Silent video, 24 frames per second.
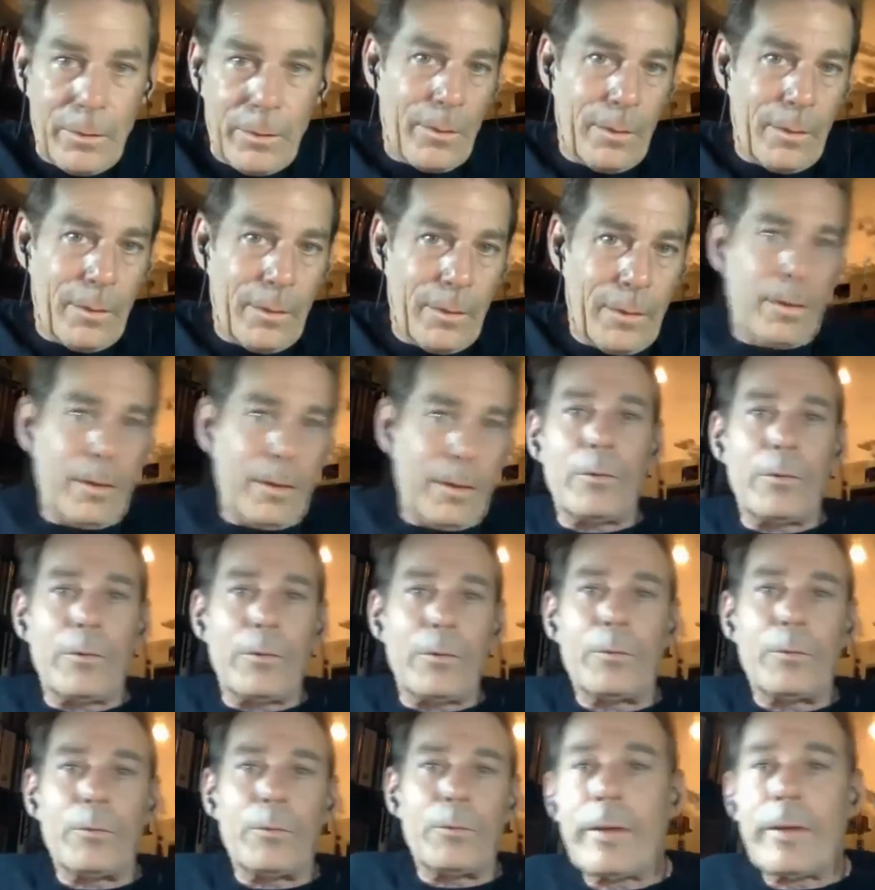And, you know, and
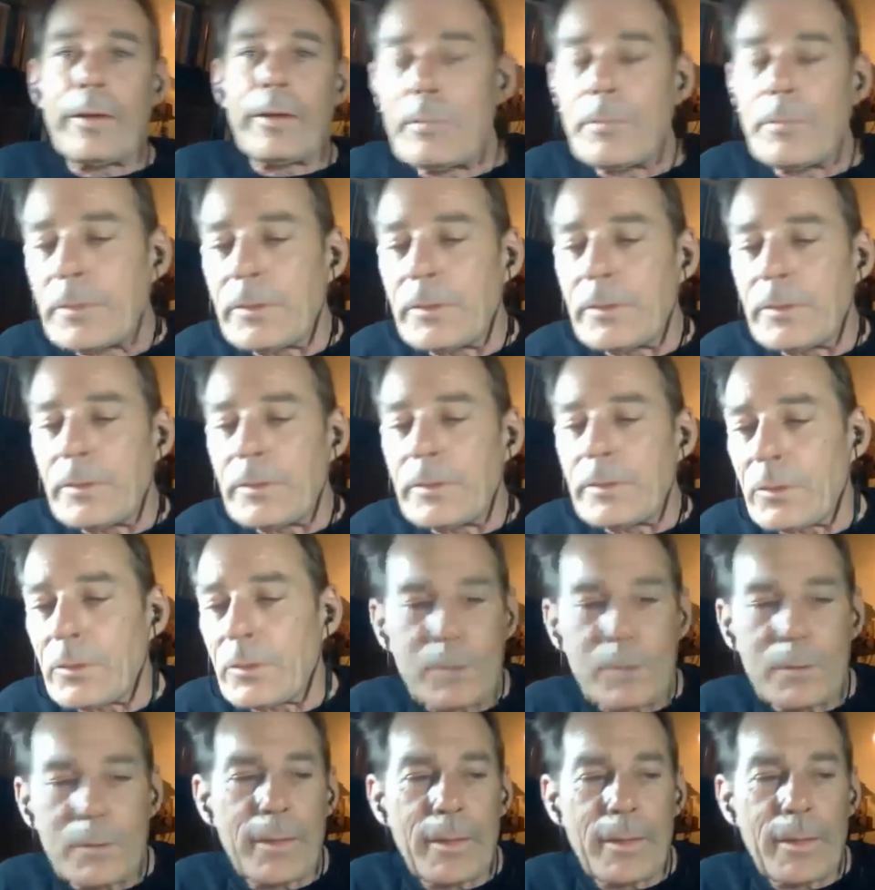uh, we have to be
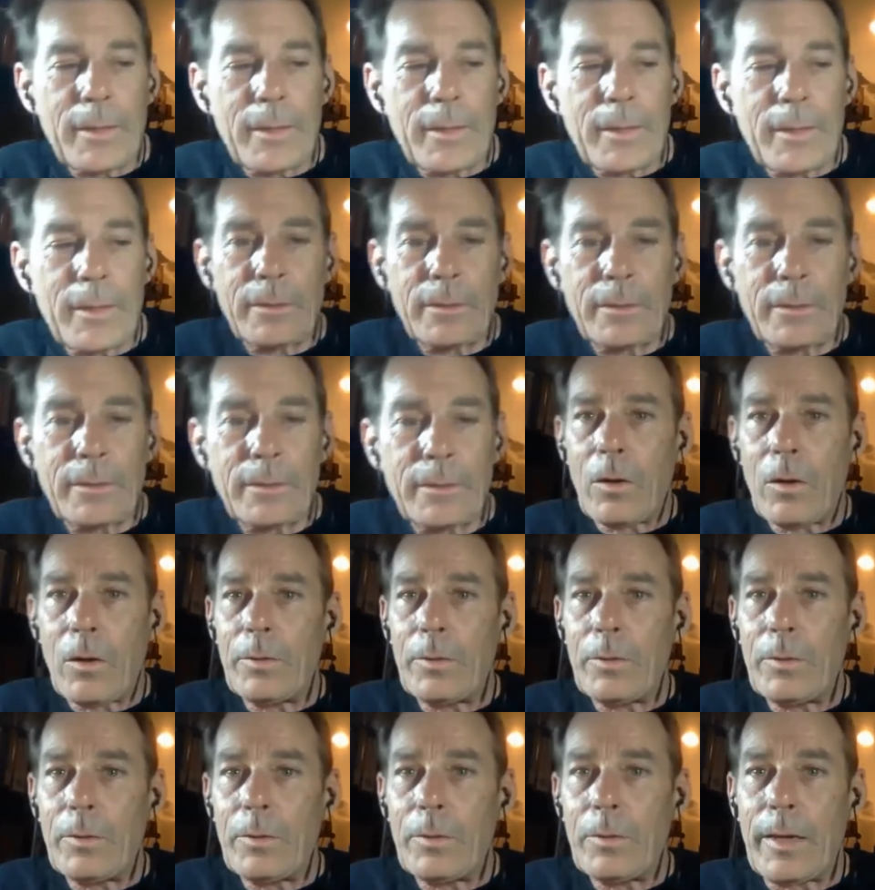circumspect about all of
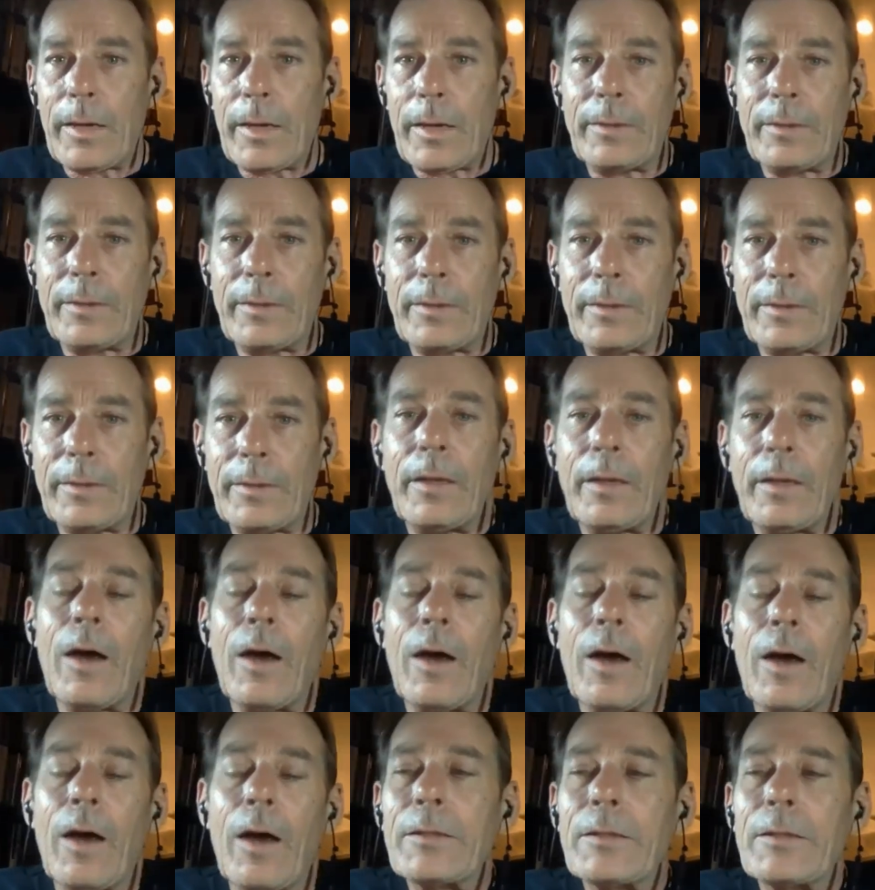that. The
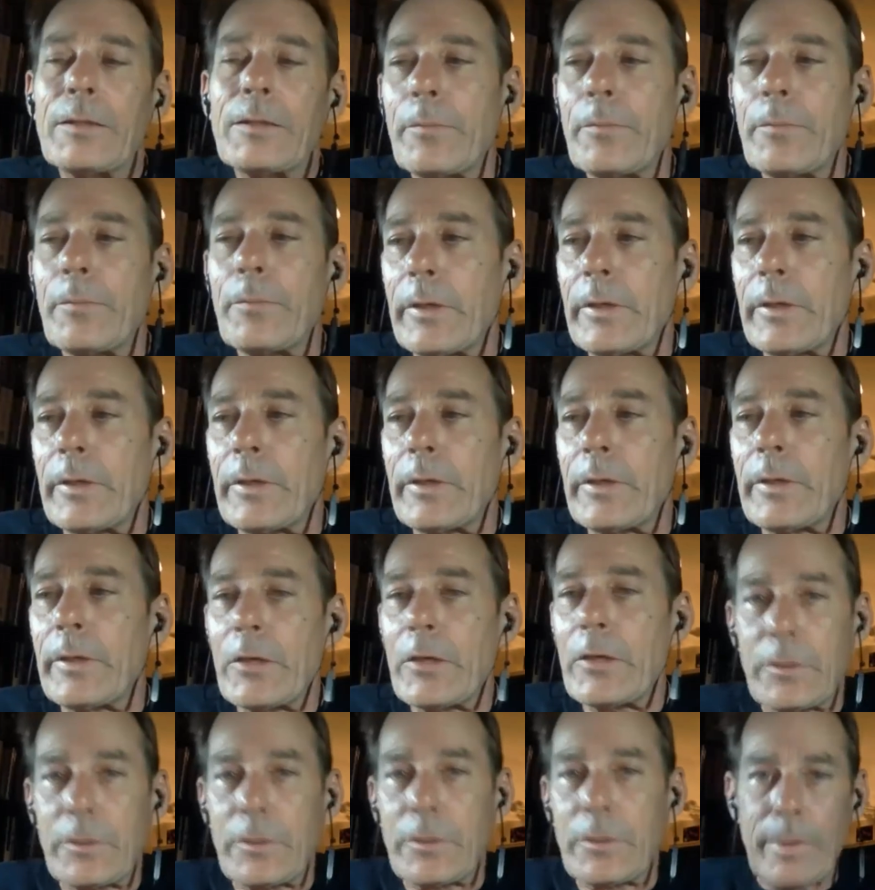honest communication
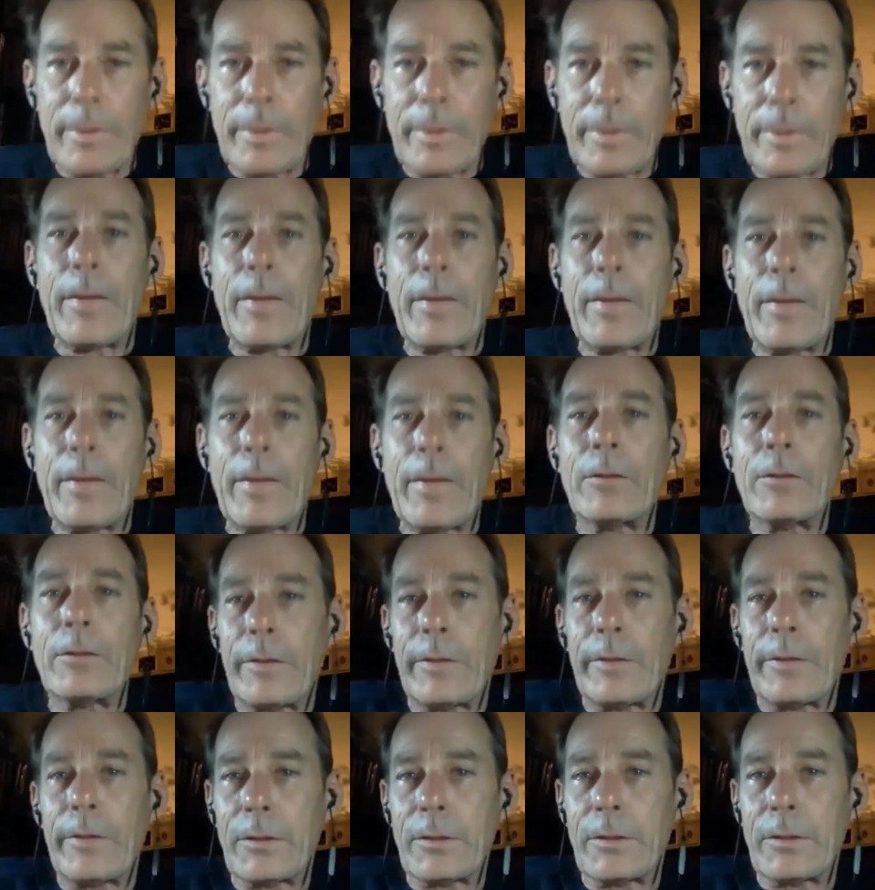is me bouncing
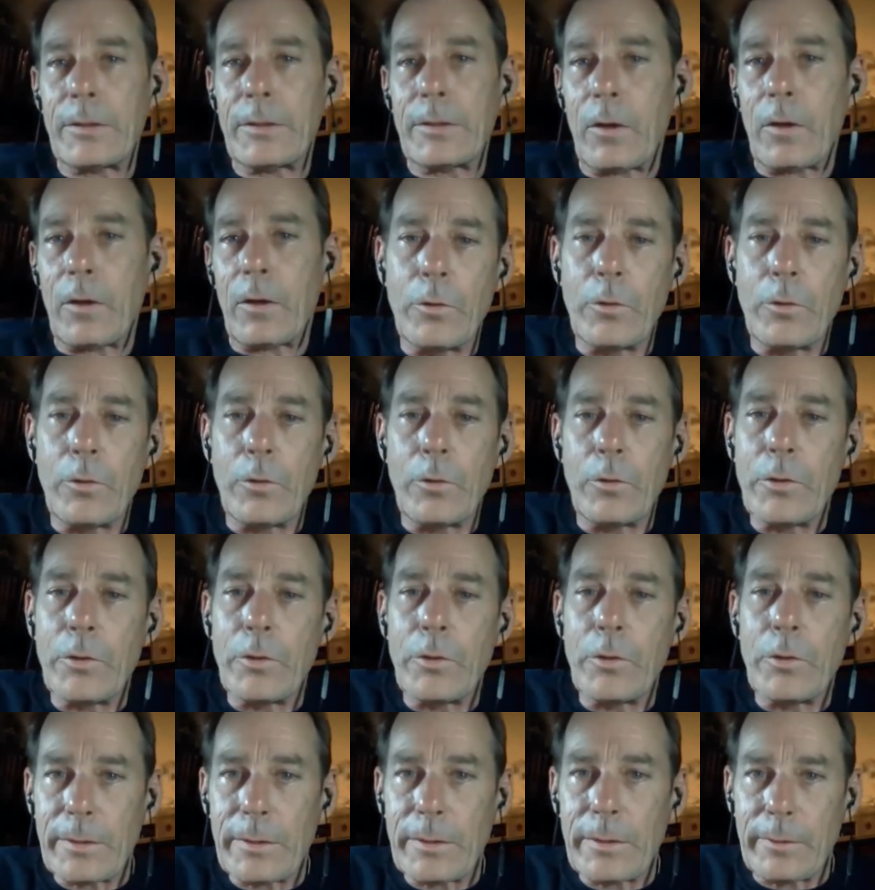things off you, you
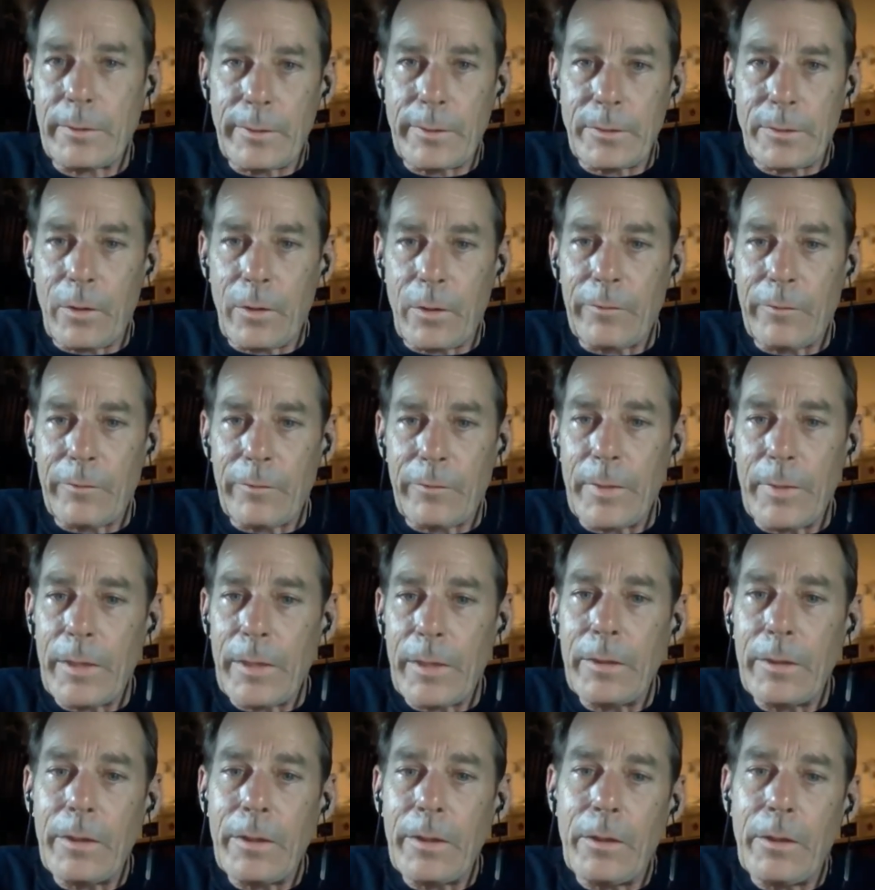bouncing things off
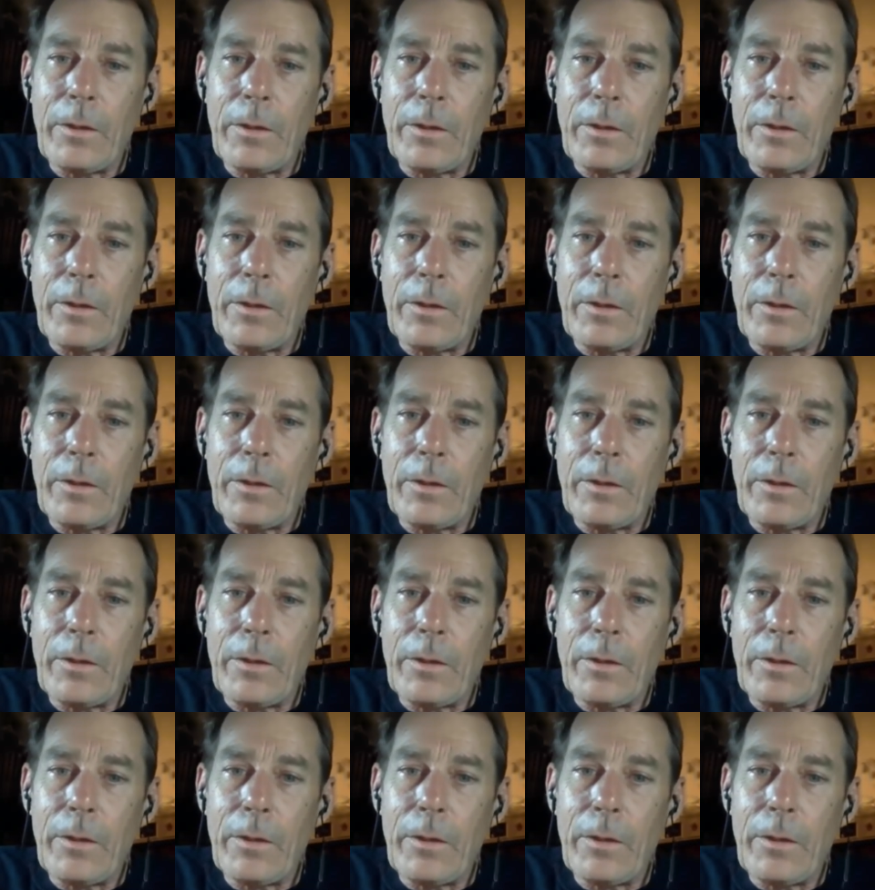me.